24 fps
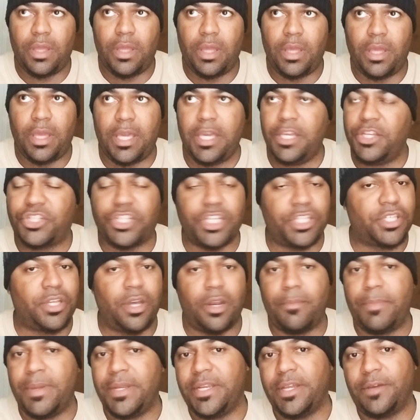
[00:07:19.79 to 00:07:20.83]
he's just going
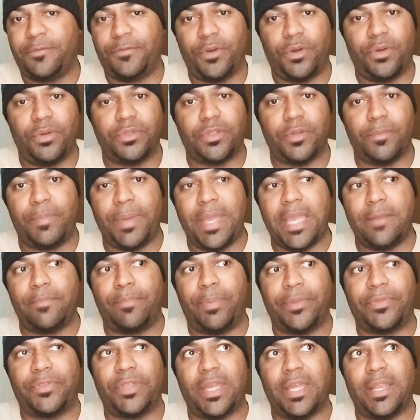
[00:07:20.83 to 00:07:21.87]
to be difficult to beat.
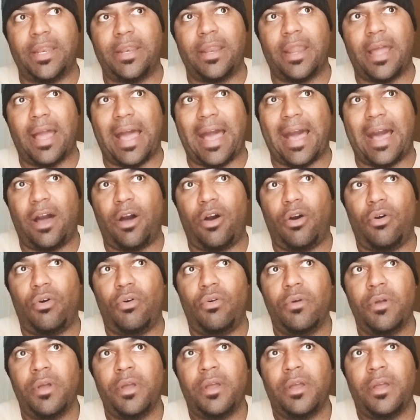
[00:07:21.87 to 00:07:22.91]
But then
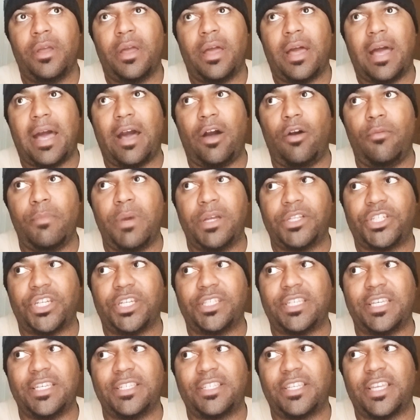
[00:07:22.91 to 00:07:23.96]
how how much
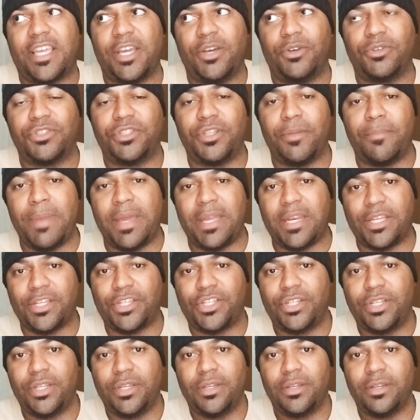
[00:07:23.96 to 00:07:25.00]
is his skills
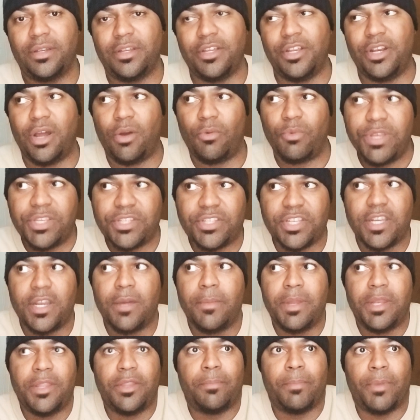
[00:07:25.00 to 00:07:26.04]
diminished? You know, we seen him
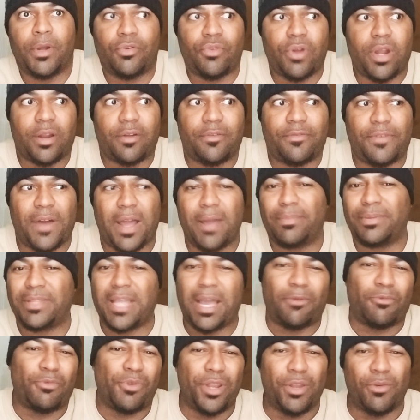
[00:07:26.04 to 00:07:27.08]
in the McGregor fight, but
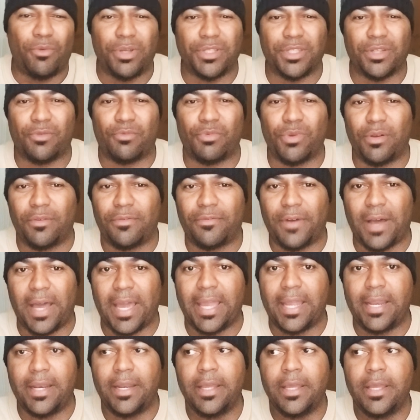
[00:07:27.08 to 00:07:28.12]
that really wasn't a real
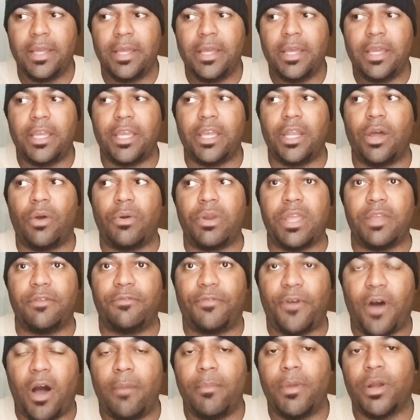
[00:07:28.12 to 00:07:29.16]
fight. You know, and he
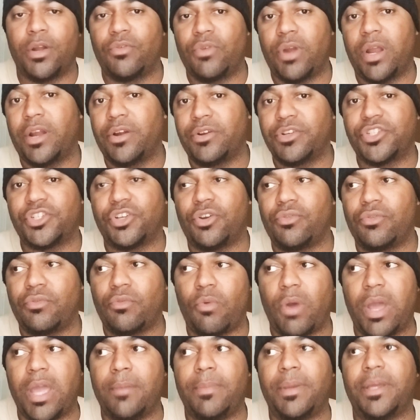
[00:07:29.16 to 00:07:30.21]
fought McGregor a certain
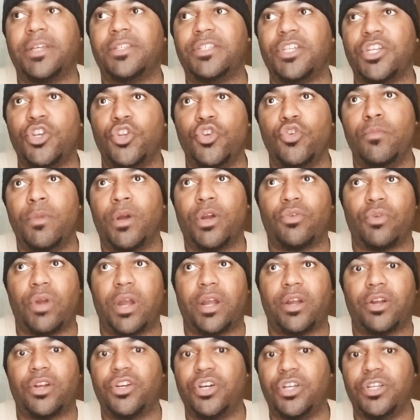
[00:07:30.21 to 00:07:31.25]
way because he knew
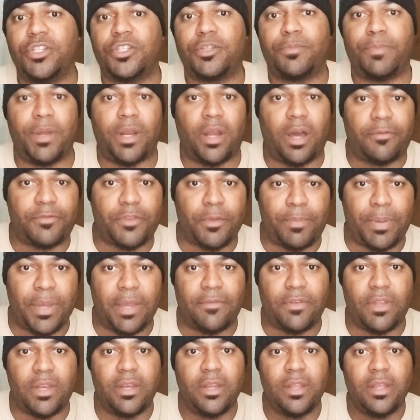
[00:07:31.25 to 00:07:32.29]
McGregor couldn't spin off the
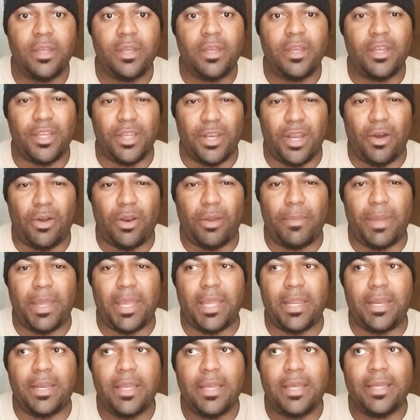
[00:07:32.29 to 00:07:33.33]
pivot. You know what I
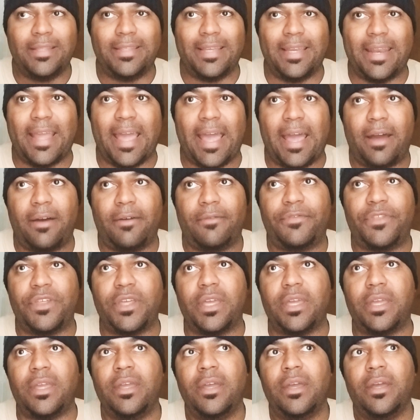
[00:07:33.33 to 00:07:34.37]
mean? Didn't have
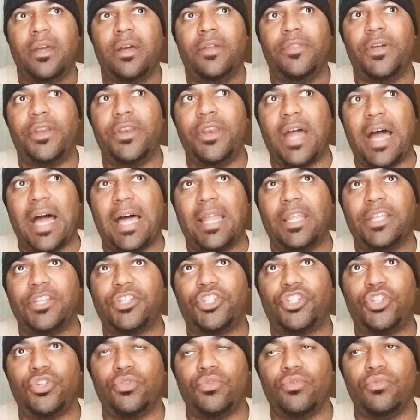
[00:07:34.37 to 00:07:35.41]
the the knowledge
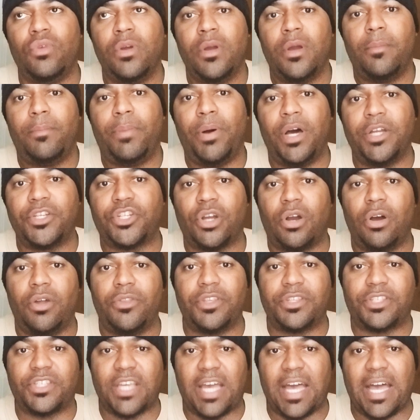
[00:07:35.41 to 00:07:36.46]
to punch on
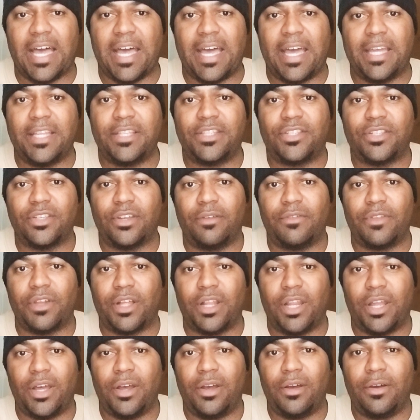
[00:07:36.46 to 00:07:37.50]
the sides of the
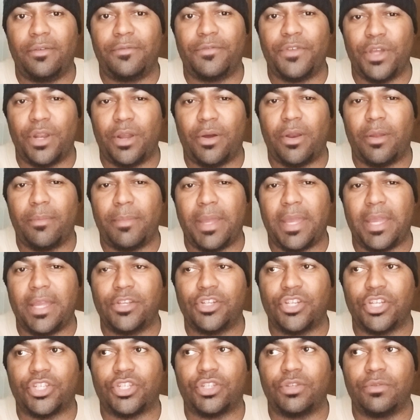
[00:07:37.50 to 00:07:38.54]
glove, you know what I mean?
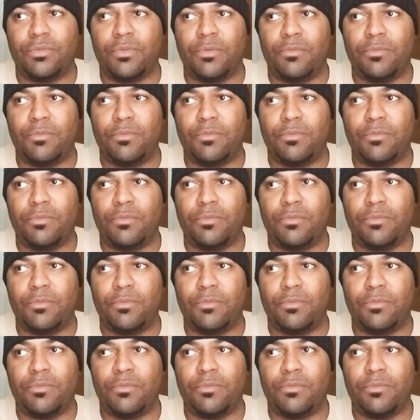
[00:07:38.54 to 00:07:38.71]
Just